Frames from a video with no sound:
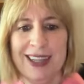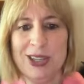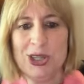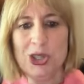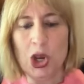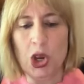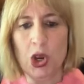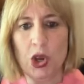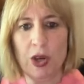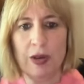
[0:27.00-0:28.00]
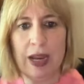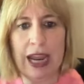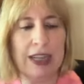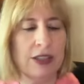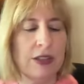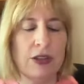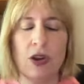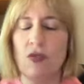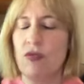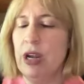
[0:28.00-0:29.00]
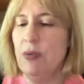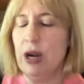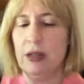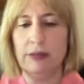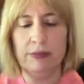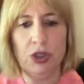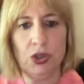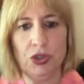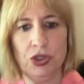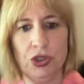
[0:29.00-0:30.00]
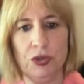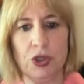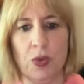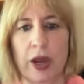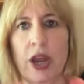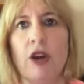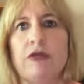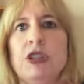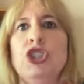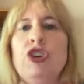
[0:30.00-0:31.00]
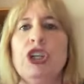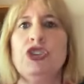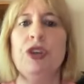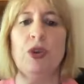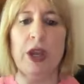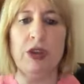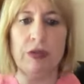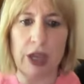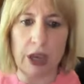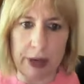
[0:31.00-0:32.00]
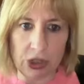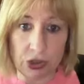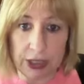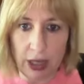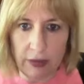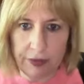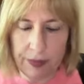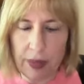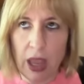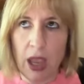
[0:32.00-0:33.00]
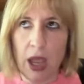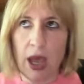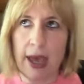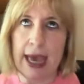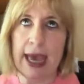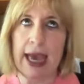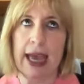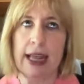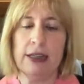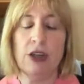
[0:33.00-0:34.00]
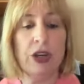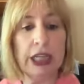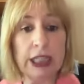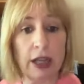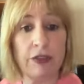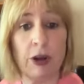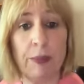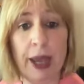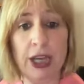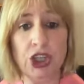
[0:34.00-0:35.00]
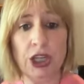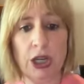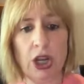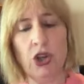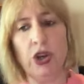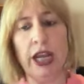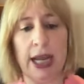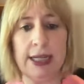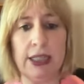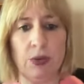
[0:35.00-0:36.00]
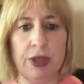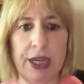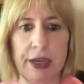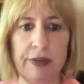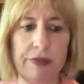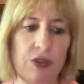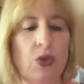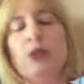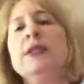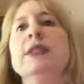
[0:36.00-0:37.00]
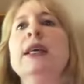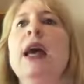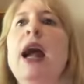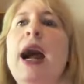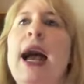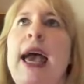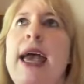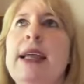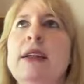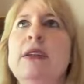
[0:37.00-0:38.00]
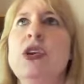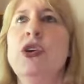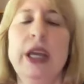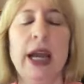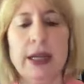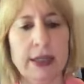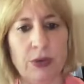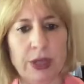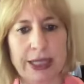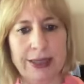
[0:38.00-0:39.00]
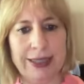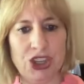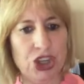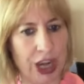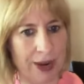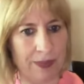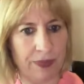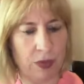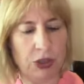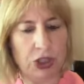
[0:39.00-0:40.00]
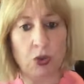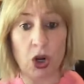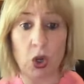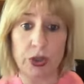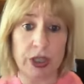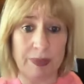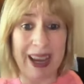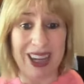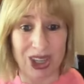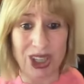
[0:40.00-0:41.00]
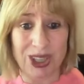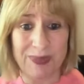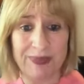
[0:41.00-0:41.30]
So it's gone really well. You Do You is a way of restructuring the way you think about yourself and learning self-compassion, learning how to deal with negative thoughts, and learning how to deal with guilt and shame, which is what holds us back a lot.